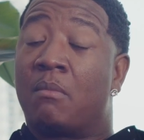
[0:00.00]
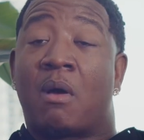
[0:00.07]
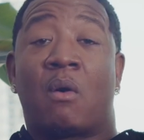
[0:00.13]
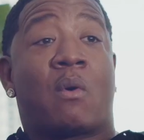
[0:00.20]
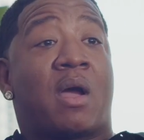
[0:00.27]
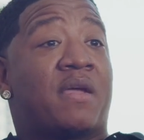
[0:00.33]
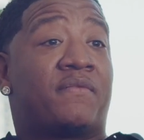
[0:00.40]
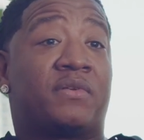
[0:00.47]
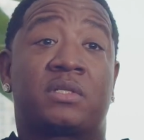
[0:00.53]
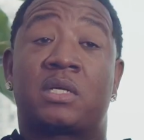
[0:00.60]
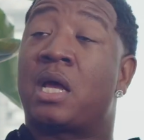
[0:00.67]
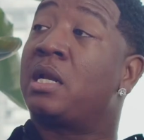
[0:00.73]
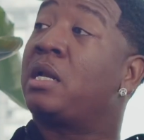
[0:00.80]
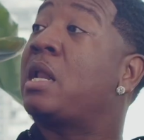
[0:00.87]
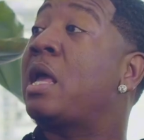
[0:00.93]
My wife is
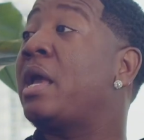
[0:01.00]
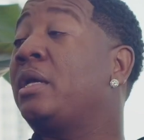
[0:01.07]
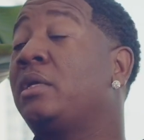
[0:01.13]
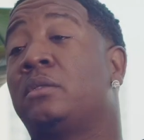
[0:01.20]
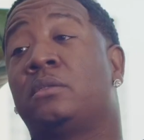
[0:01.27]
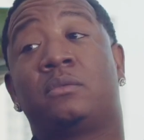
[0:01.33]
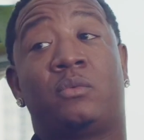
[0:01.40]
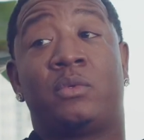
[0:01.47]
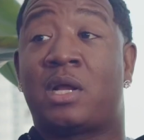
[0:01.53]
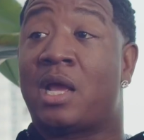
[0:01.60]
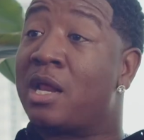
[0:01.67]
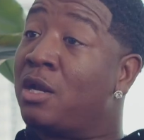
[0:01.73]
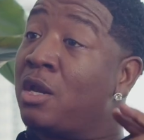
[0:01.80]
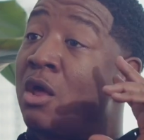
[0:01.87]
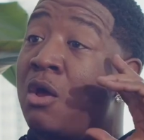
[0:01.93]
kind of like, we done
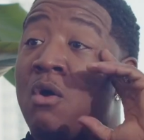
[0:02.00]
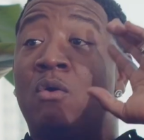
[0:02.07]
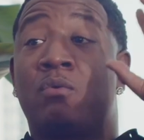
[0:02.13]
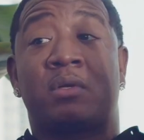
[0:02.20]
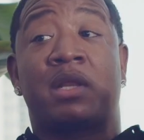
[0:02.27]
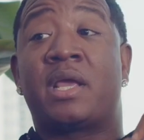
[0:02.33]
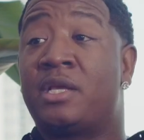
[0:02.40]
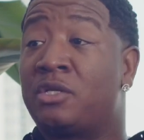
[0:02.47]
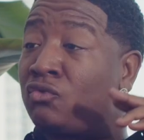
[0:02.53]
had a long day.